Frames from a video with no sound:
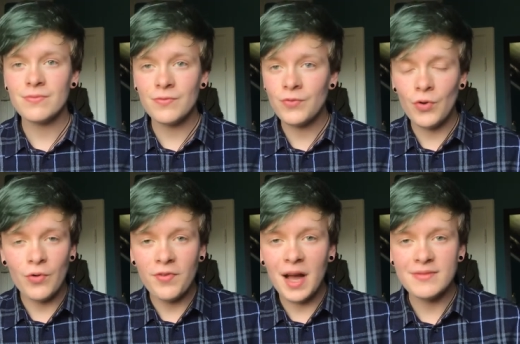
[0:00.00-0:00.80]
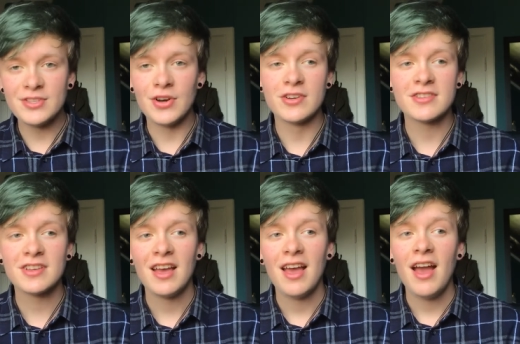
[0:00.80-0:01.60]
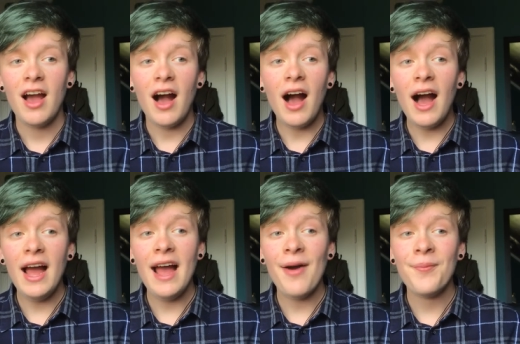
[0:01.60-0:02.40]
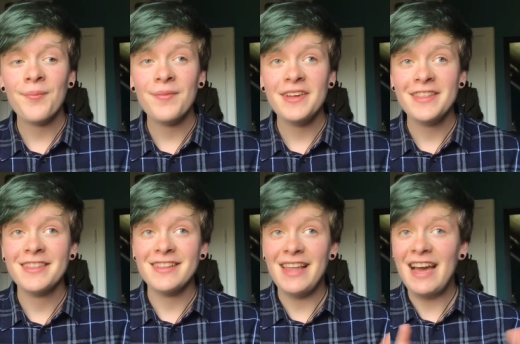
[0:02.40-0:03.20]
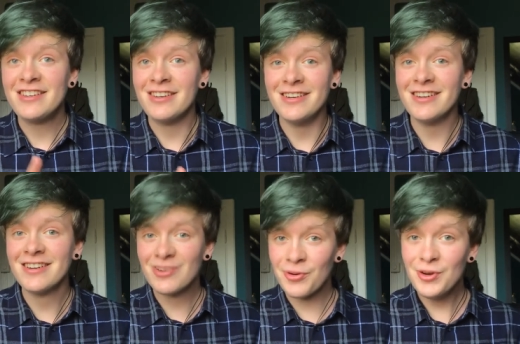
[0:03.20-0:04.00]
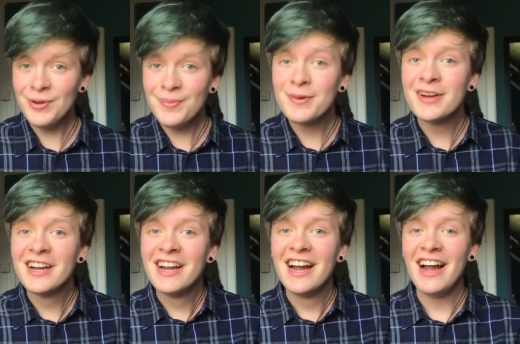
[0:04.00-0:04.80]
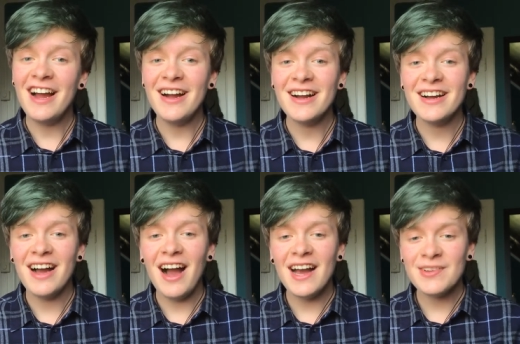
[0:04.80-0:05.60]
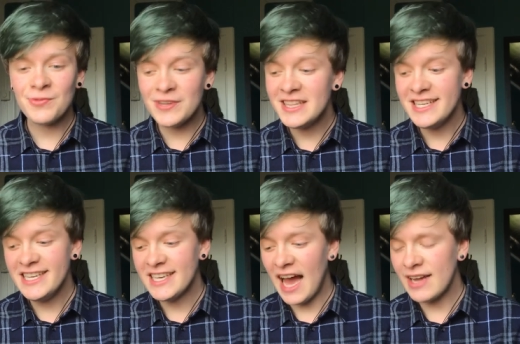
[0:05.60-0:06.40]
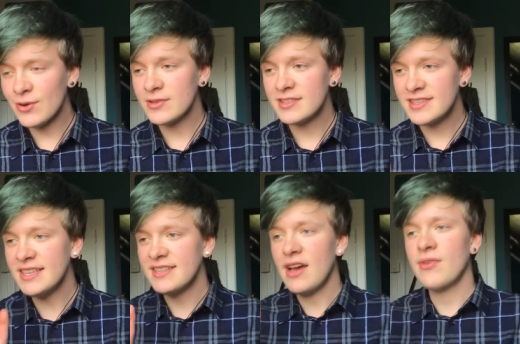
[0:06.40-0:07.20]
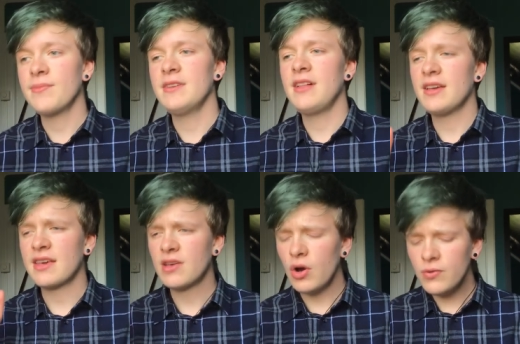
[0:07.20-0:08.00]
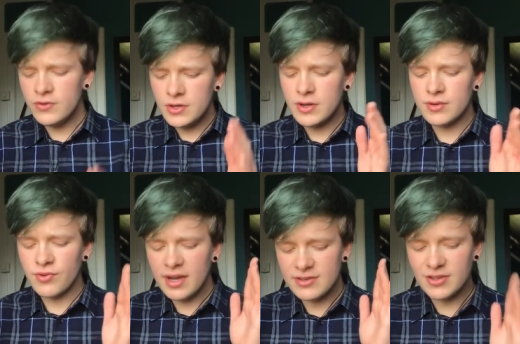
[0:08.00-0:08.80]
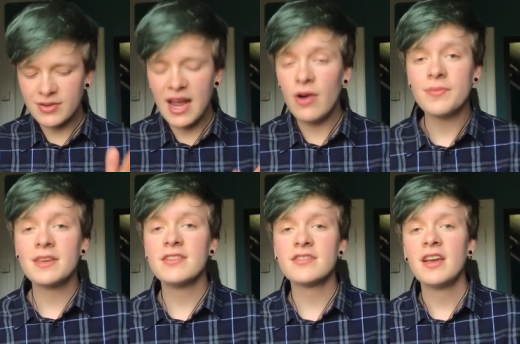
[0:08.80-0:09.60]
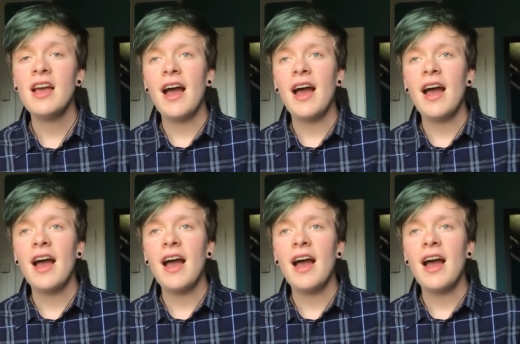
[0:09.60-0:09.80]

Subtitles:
4 or 5 songs. I am in the latter group. I really cannot sit down and be like, Kobe, you're gonna write a song now, because